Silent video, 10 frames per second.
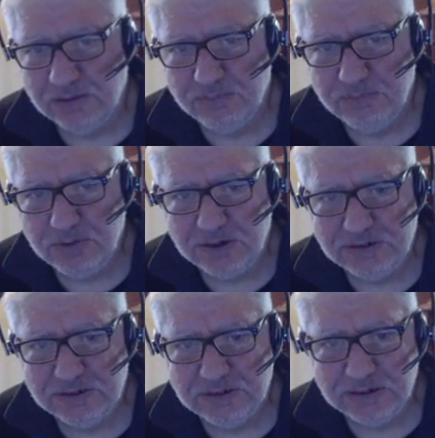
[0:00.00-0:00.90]

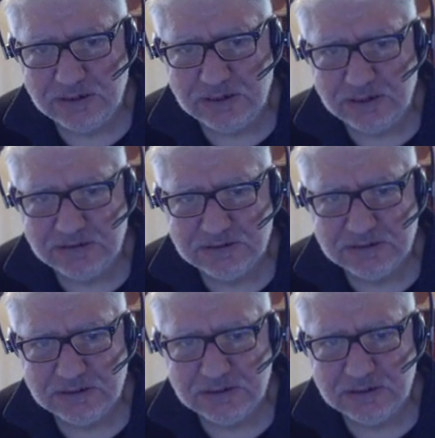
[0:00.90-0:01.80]
but it's
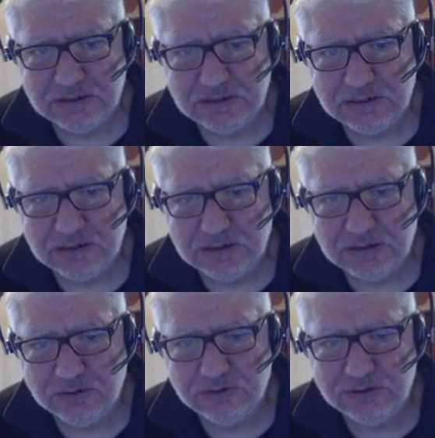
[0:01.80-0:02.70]

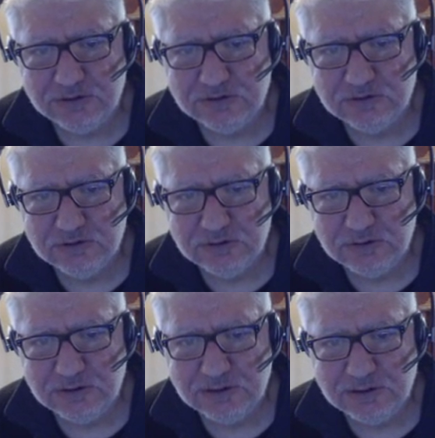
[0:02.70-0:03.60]
all things
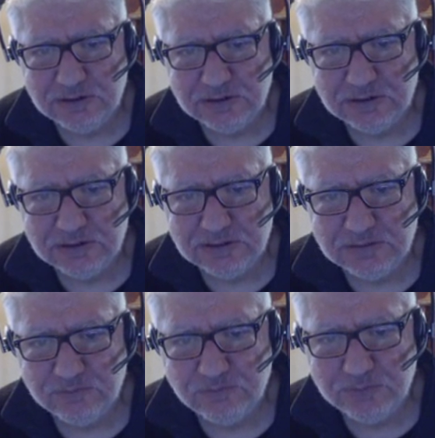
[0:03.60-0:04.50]
considering,
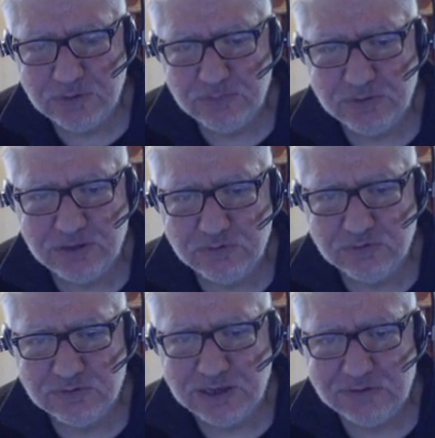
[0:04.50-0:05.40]
for the people that
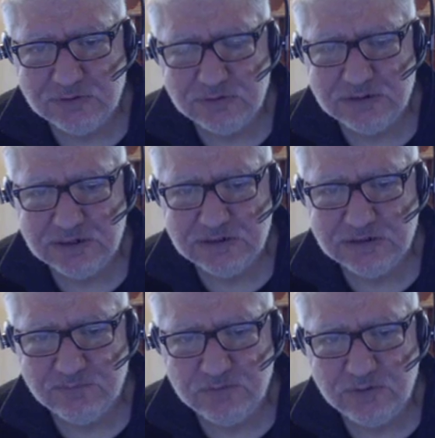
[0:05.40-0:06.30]
use Lazarus, it's a
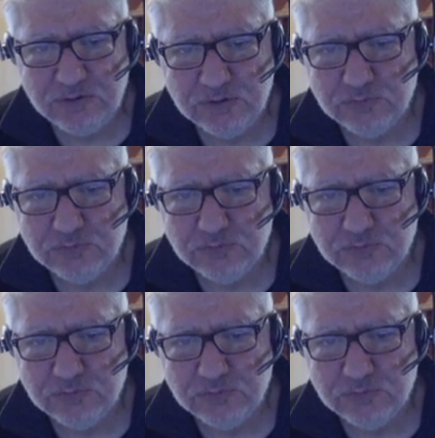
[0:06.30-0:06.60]
very good